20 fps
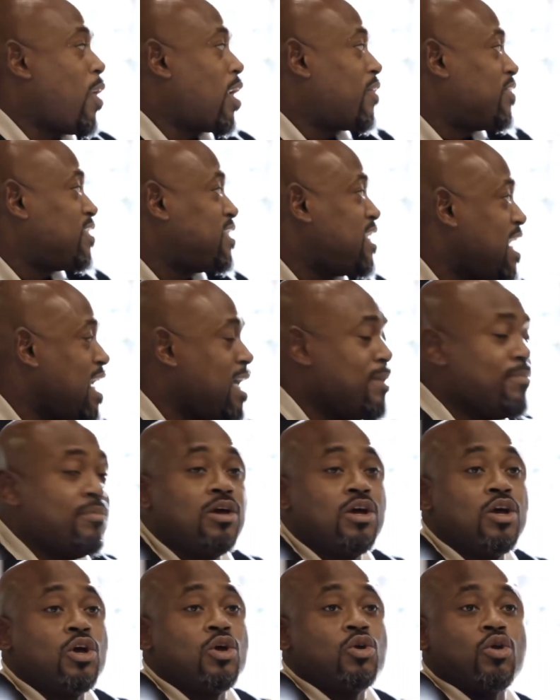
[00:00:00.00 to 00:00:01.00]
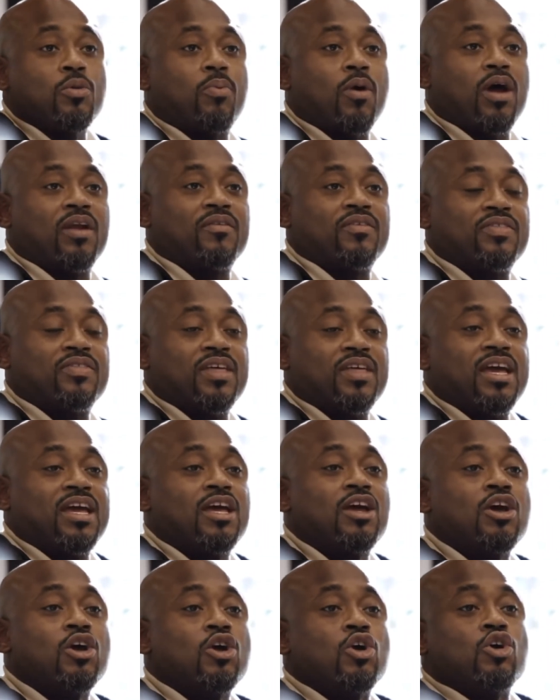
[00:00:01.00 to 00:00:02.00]
You were part of a team, you're part of a
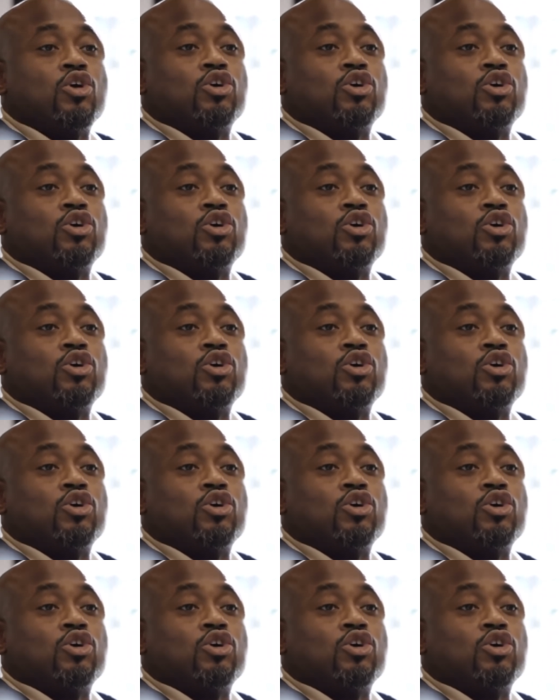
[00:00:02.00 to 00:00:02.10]
thing.